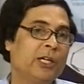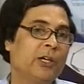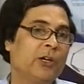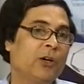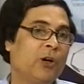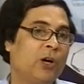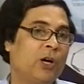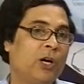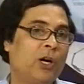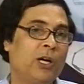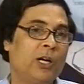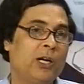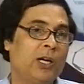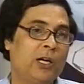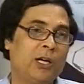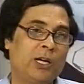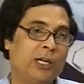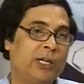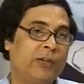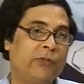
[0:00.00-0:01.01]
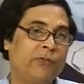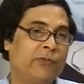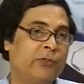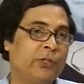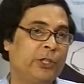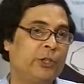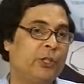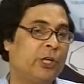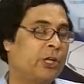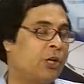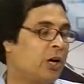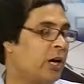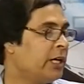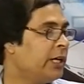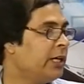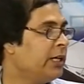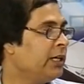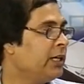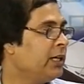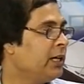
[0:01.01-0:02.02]
or if you are
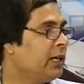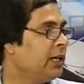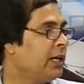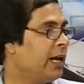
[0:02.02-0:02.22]
talking